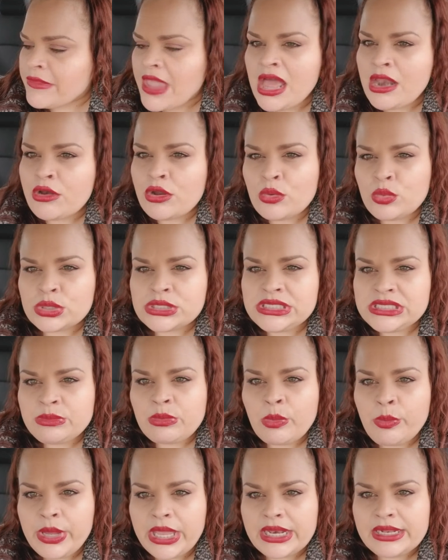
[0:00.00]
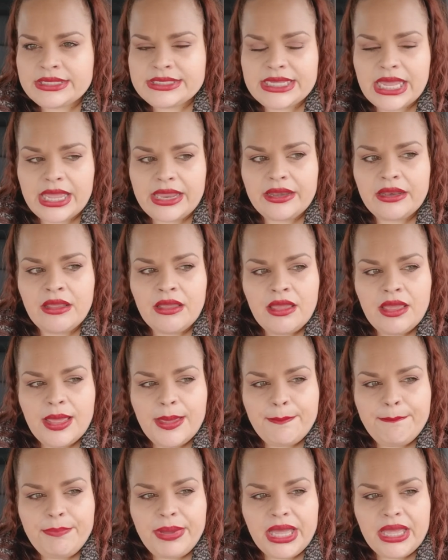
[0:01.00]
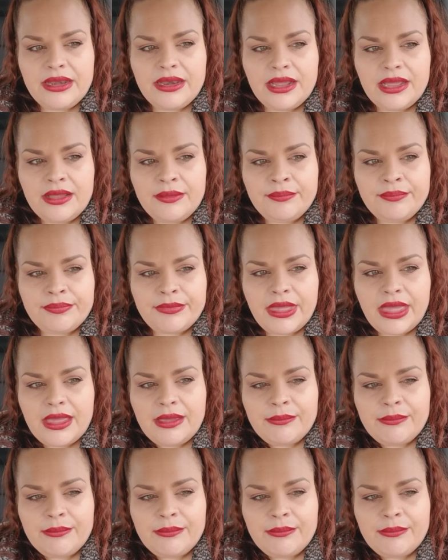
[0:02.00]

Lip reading: I don't know. We'll see when we get inside. But I'm